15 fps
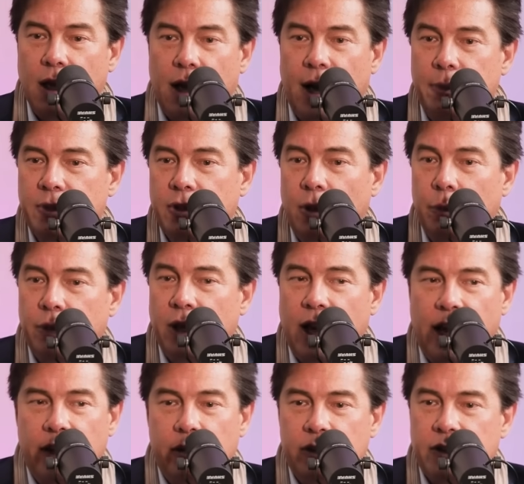I'm sculpting.
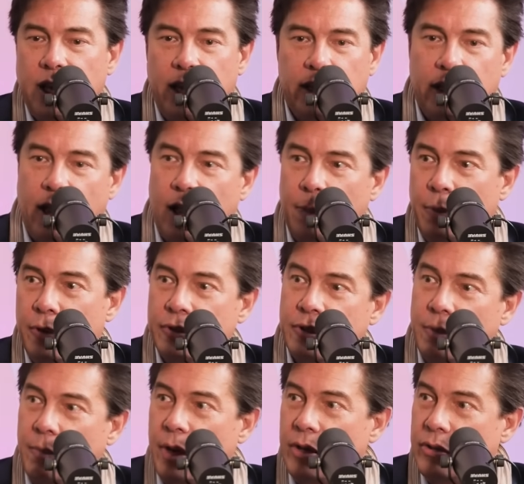I don't take calipers
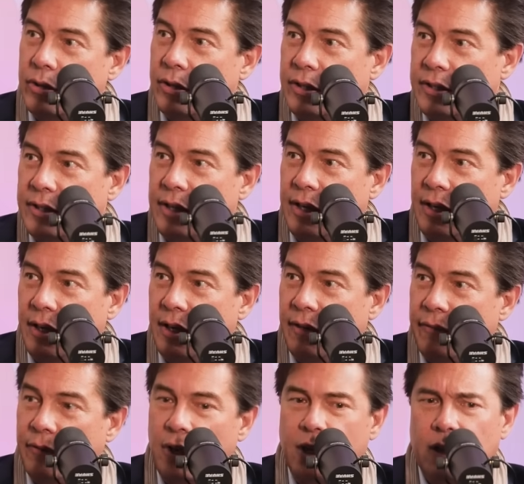to measure to see
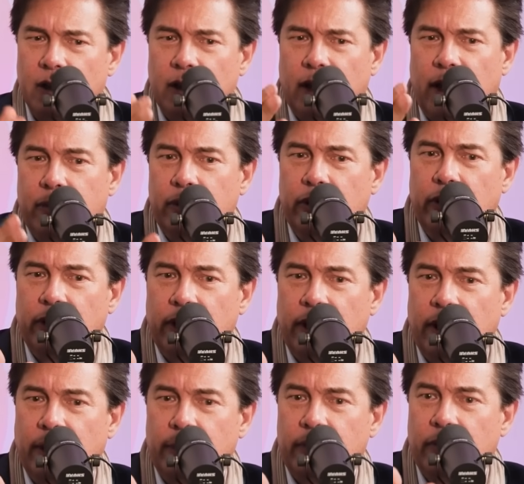if I'm doing the
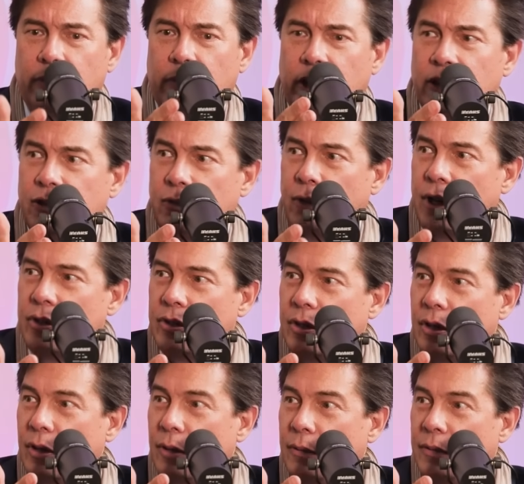hip to waist
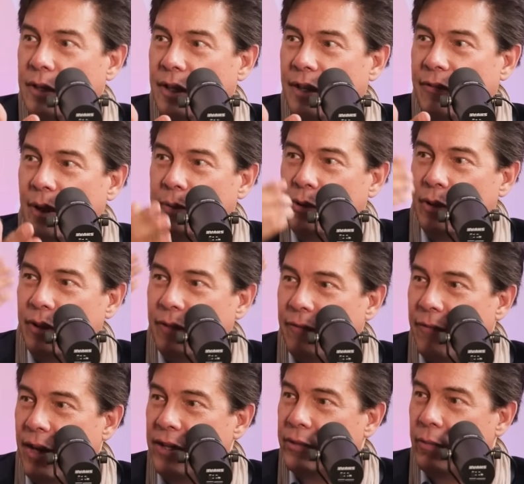ratio, if I'm doing the
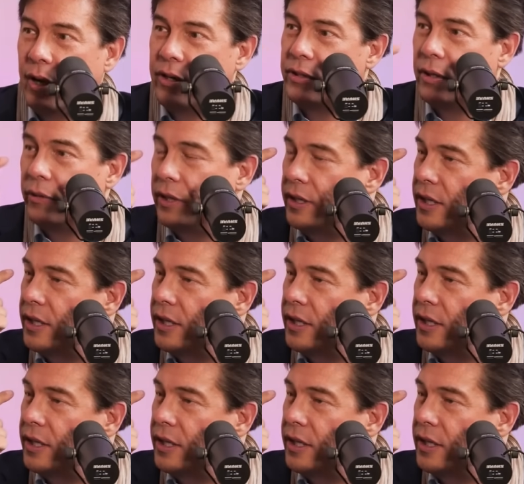face ratio. The